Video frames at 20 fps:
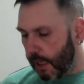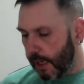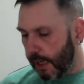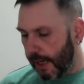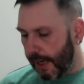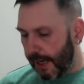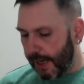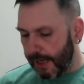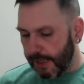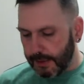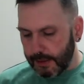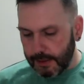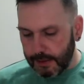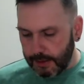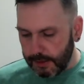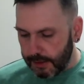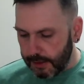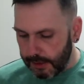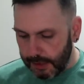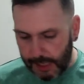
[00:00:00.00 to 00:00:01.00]

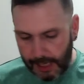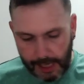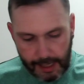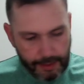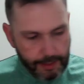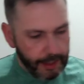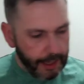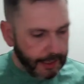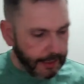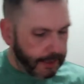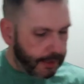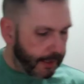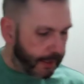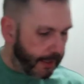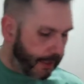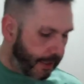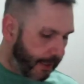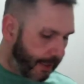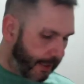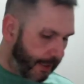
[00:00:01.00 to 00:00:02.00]
And yeah,
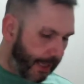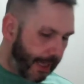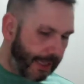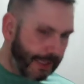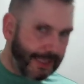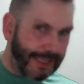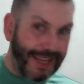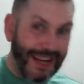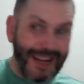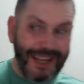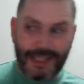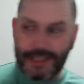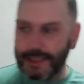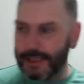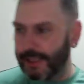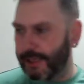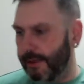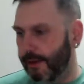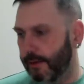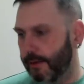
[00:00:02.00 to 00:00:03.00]
that's
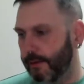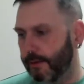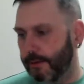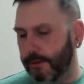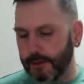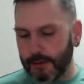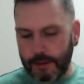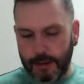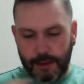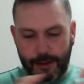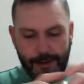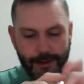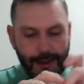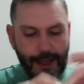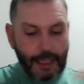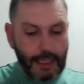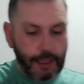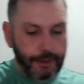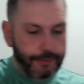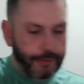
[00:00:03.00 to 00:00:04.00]
it,
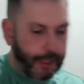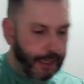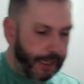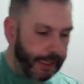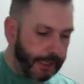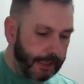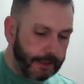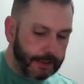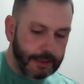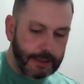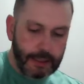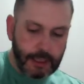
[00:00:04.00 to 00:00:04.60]
thankfully.